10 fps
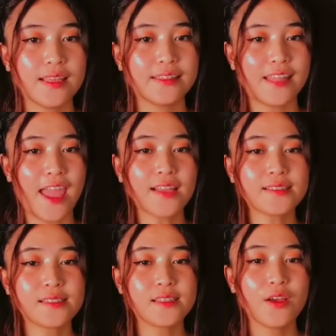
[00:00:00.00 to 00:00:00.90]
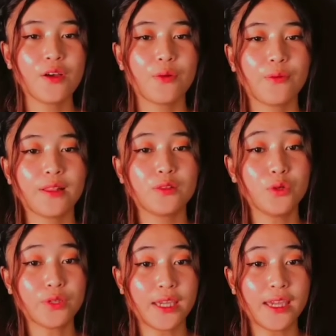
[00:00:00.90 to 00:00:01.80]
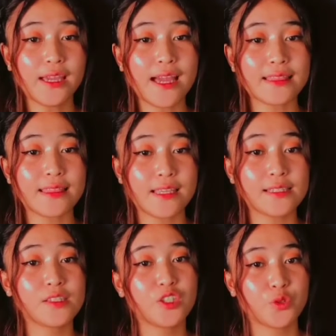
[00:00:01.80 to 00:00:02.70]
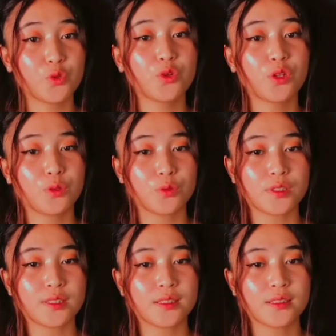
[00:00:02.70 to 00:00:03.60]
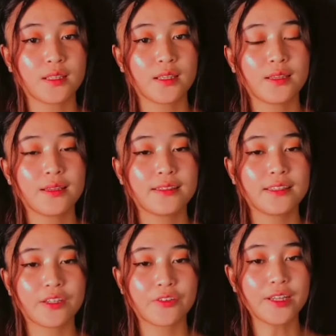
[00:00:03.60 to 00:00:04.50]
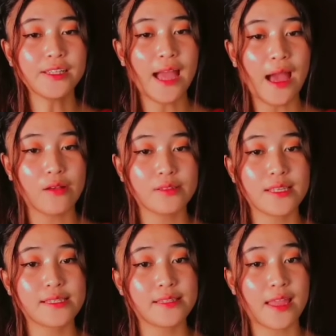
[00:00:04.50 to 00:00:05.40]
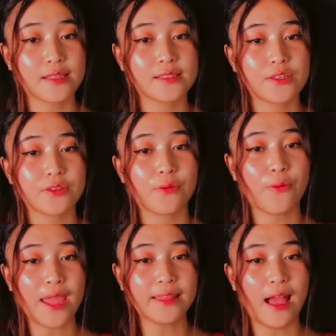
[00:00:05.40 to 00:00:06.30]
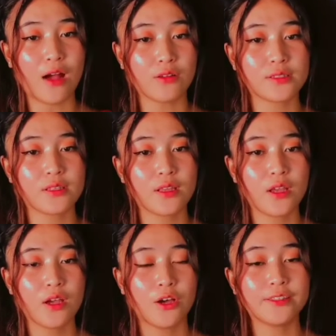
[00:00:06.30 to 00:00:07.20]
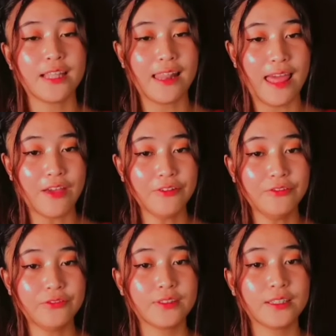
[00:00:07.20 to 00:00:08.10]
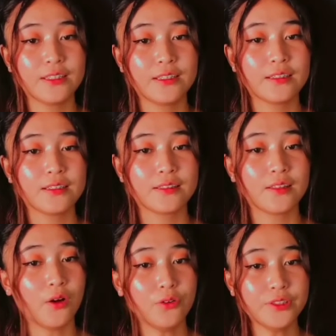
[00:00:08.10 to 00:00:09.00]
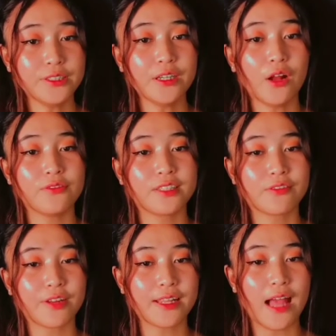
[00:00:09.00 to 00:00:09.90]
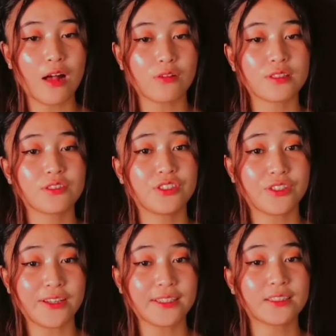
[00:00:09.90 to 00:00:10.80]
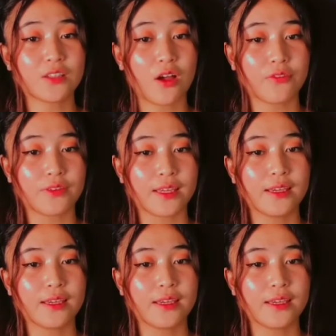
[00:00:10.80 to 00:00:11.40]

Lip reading: Next, we're looking at these 2 clues. The green house is next to the white house. On the left, the owner of the greenhouse drinks coffee.